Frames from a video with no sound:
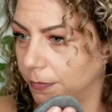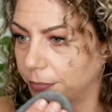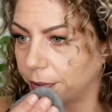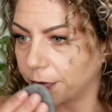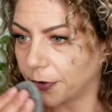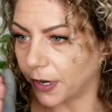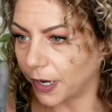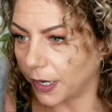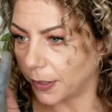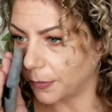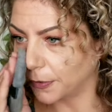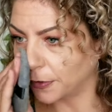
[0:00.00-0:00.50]

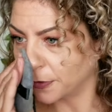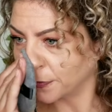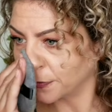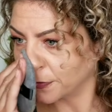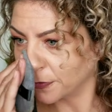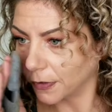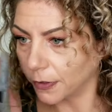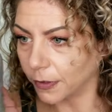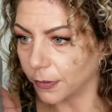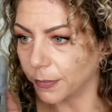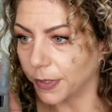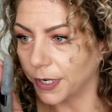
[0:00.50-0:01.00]

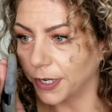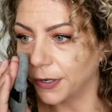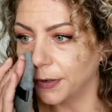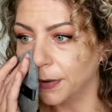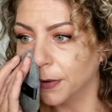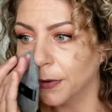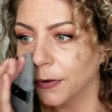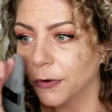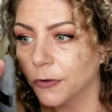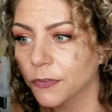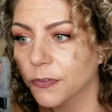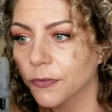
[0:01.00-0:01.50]
primer on my
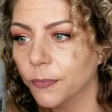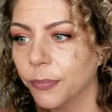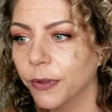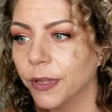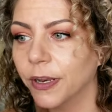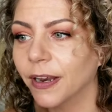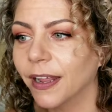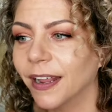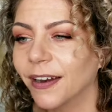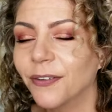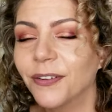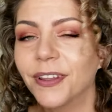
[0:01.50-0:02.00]
nose,
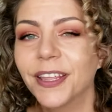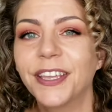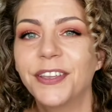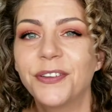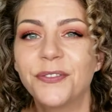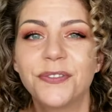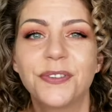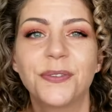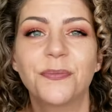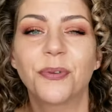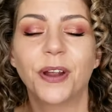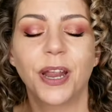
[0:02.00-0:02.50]
but I don't like
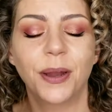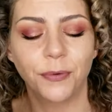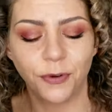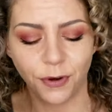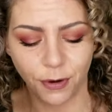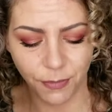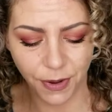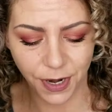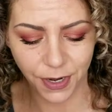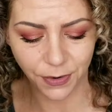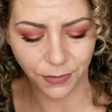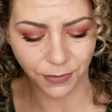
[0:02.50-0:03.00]
using primer
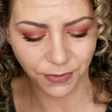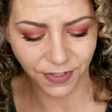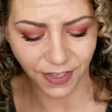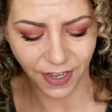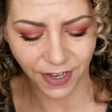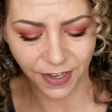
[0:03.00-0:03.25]
on my nose